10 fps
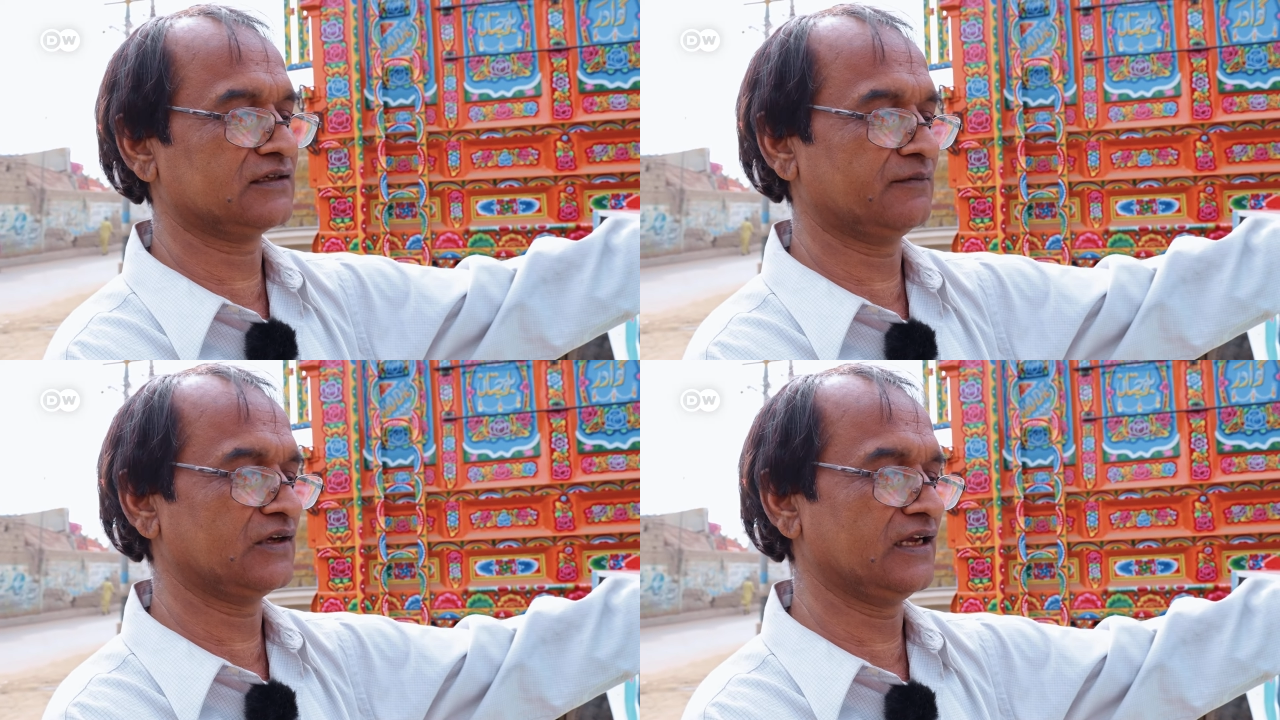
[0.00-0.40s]

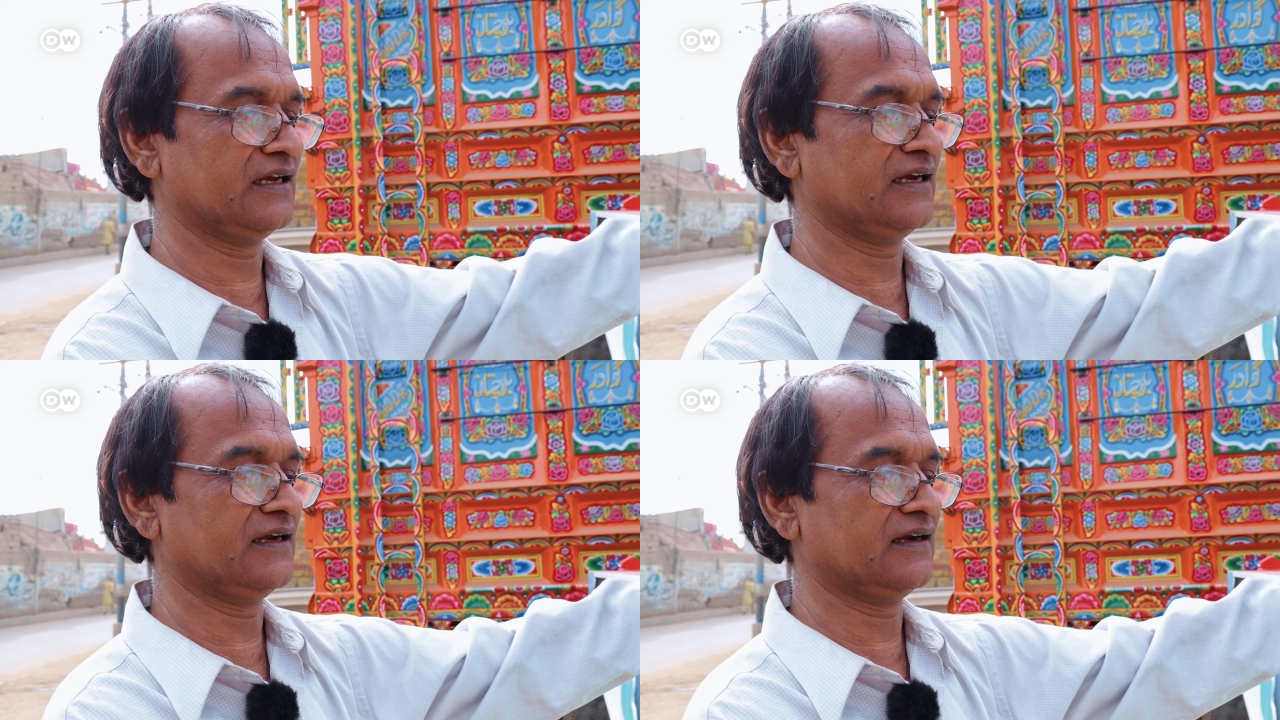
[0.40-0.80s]
Different
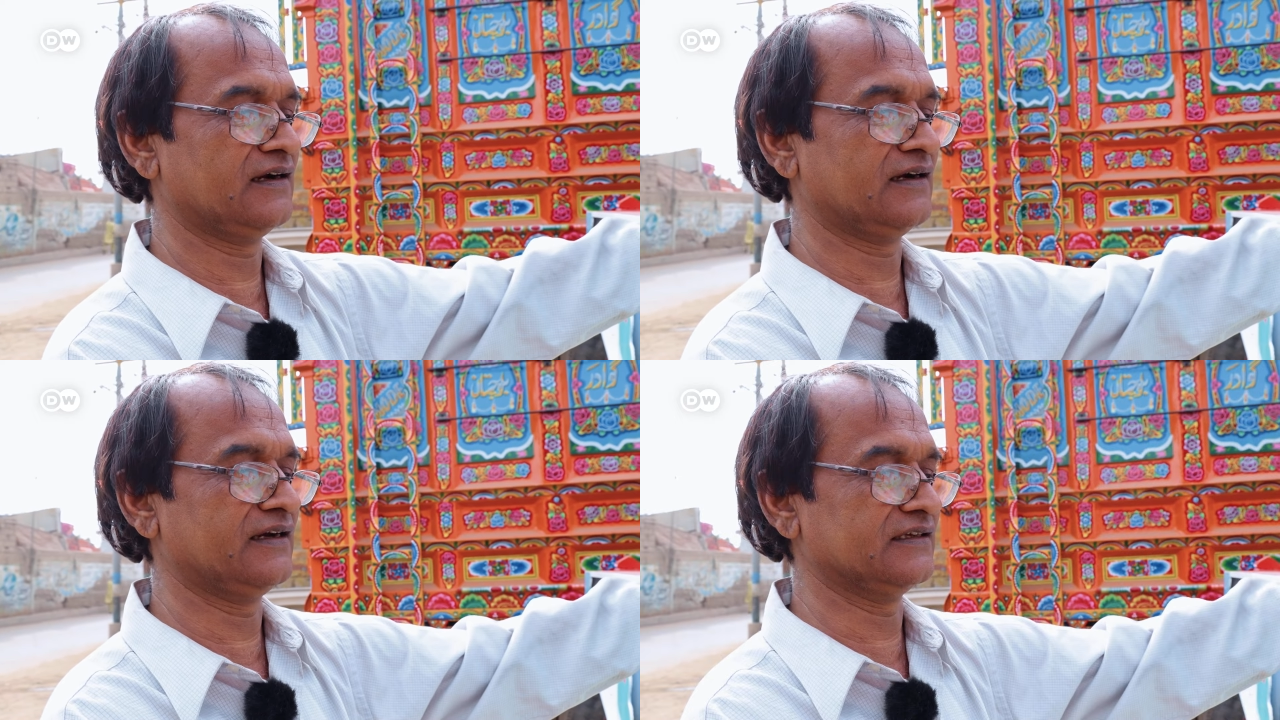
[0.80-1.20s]

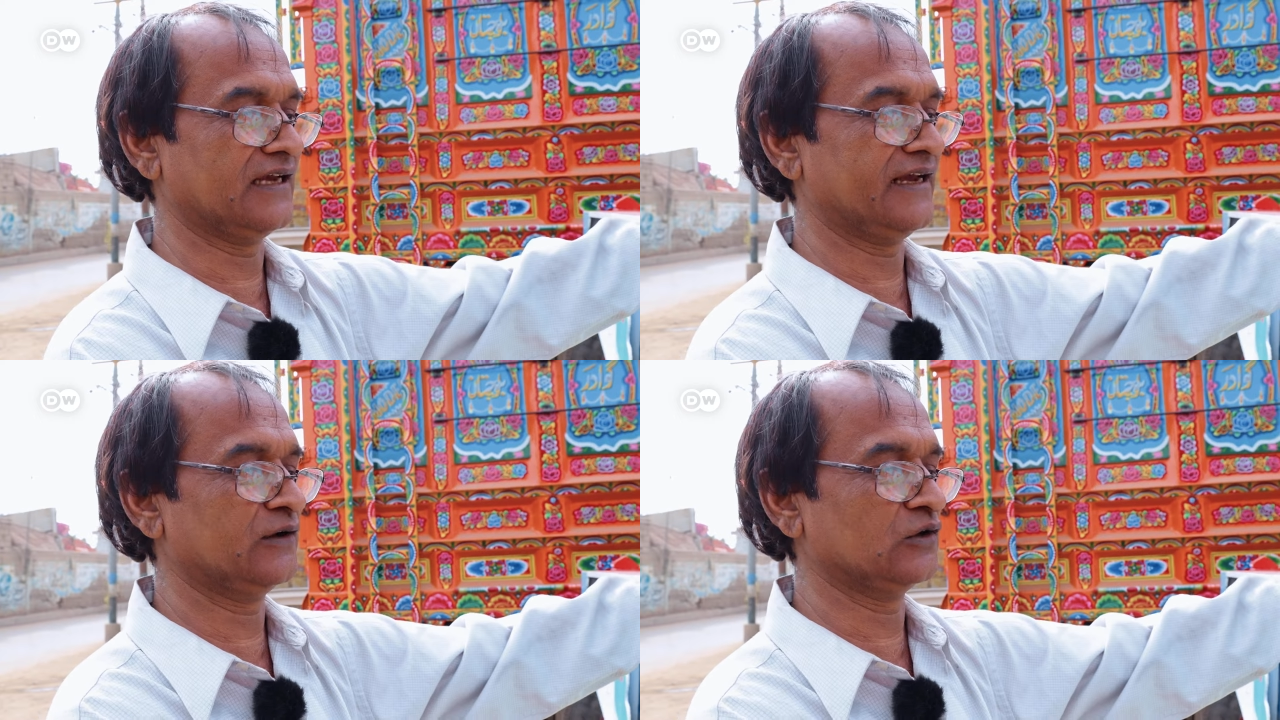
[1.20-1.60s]
vehicles have
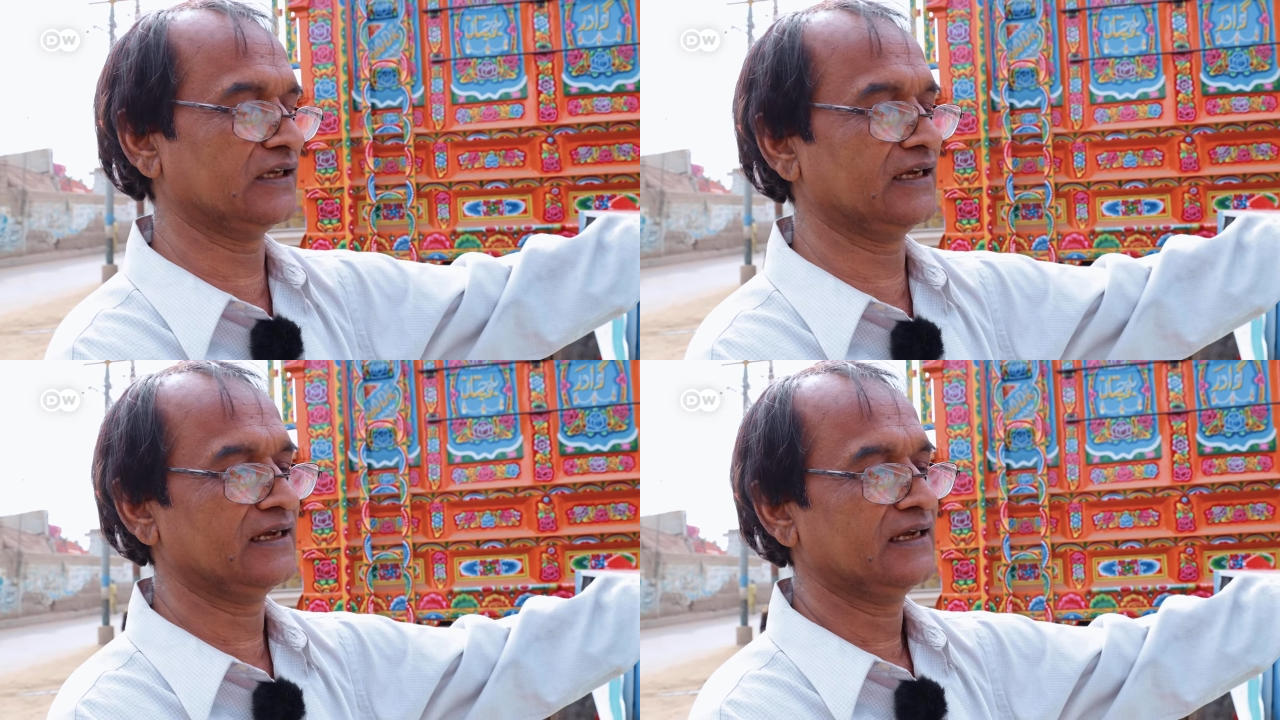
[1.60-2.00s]
distinctive
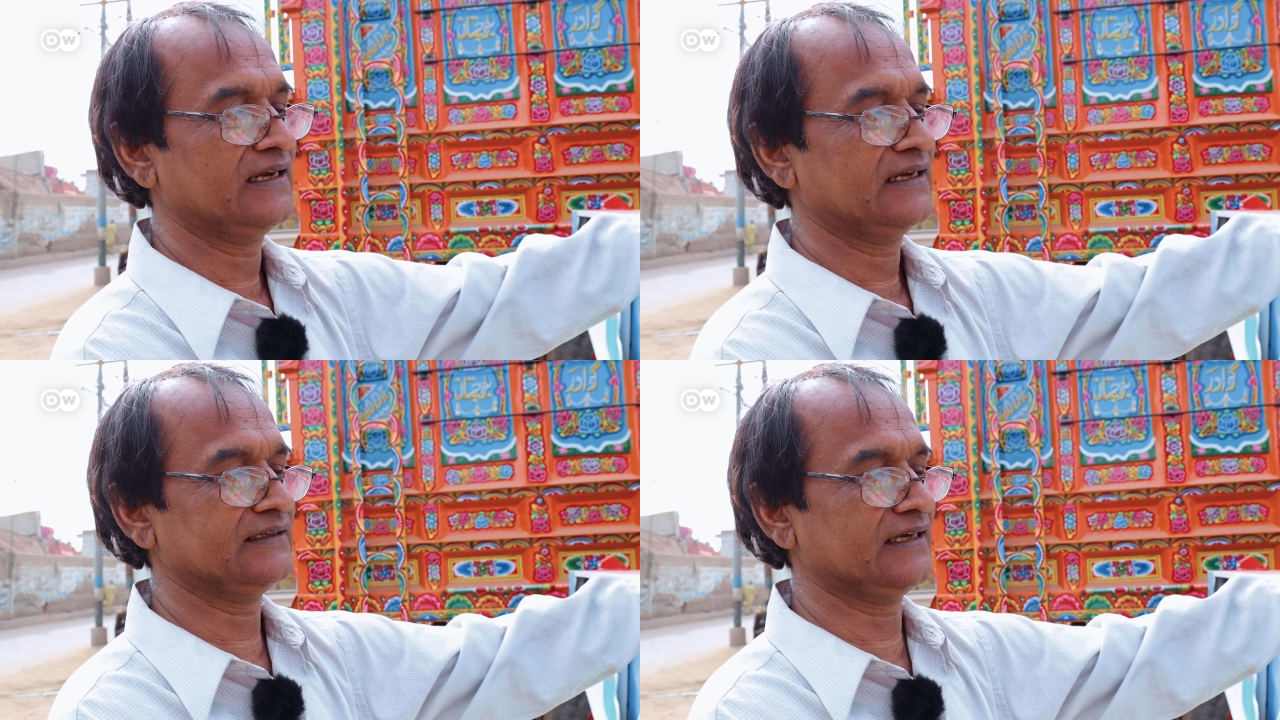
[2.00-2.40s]

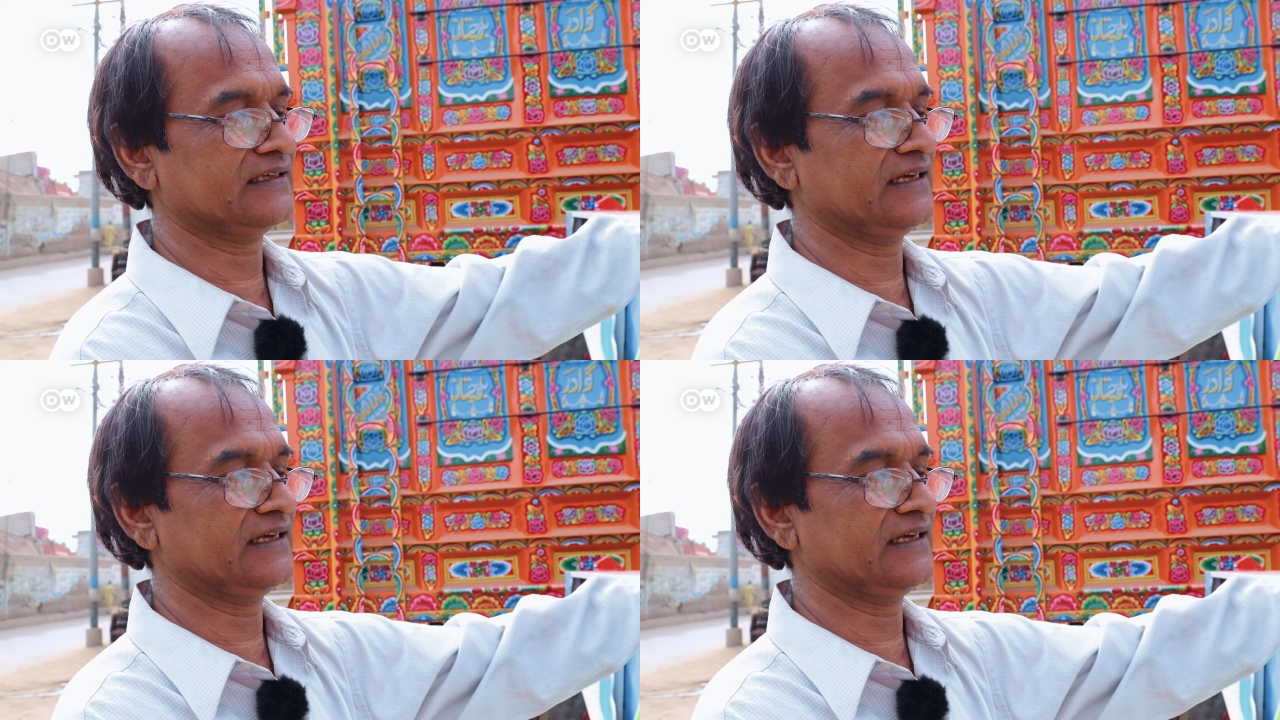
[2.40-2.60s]
designs.